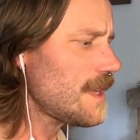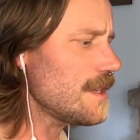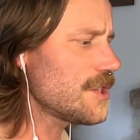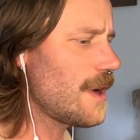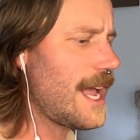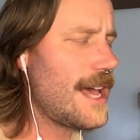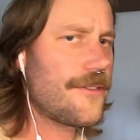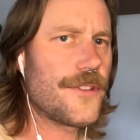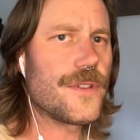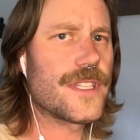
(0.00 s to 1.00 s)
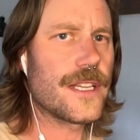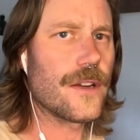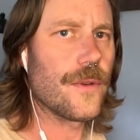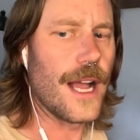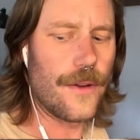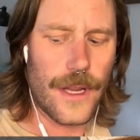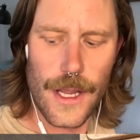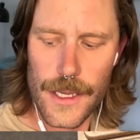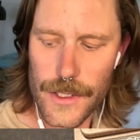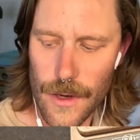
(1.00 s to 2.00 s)
So I had a few sitting around.
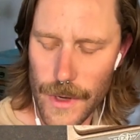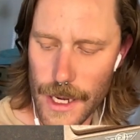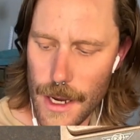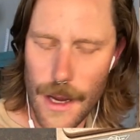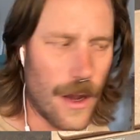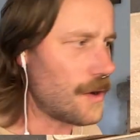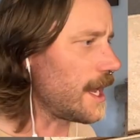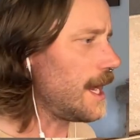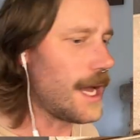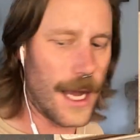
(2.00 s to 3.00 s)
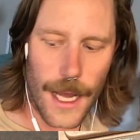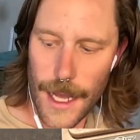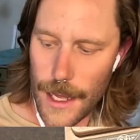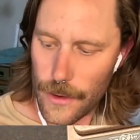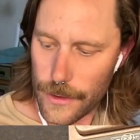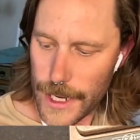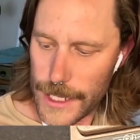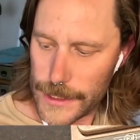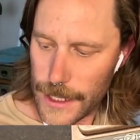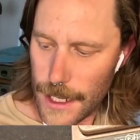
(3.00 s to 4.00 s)
So I went, okay, I'll
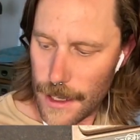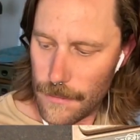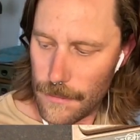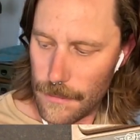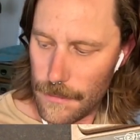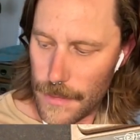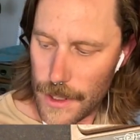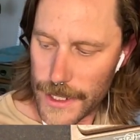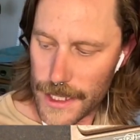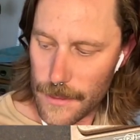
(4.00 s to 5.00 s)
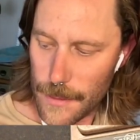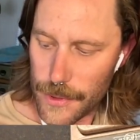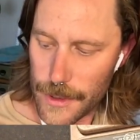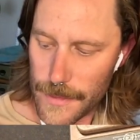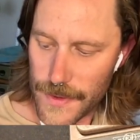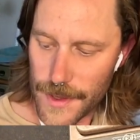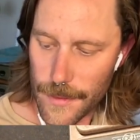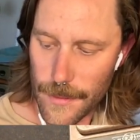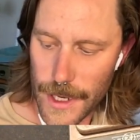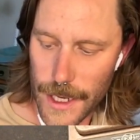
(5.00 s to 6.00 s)
get them. I'll put them in
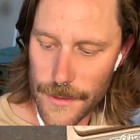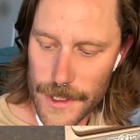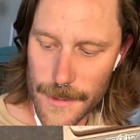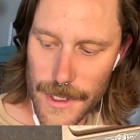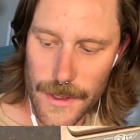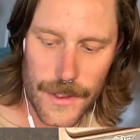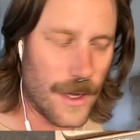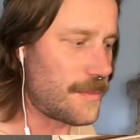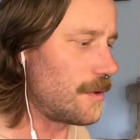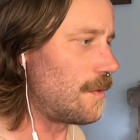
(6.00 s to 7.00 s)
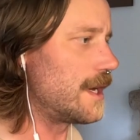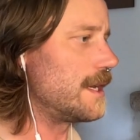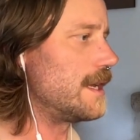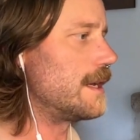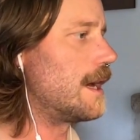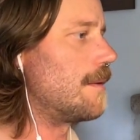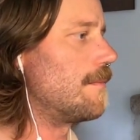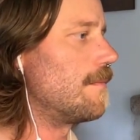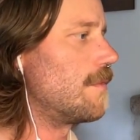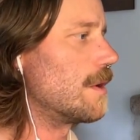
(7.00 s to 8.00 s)
some of my other spinners. So I put one in
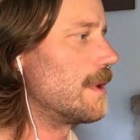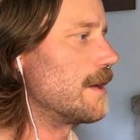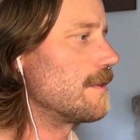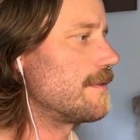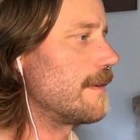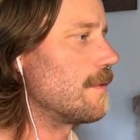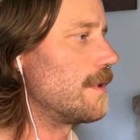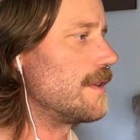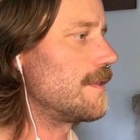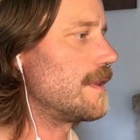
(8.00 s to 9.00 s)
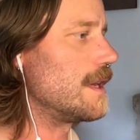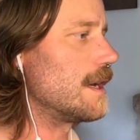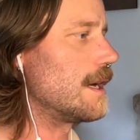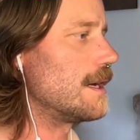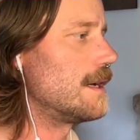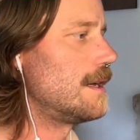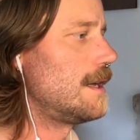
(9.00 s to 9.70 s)
one of my other favorite ones, the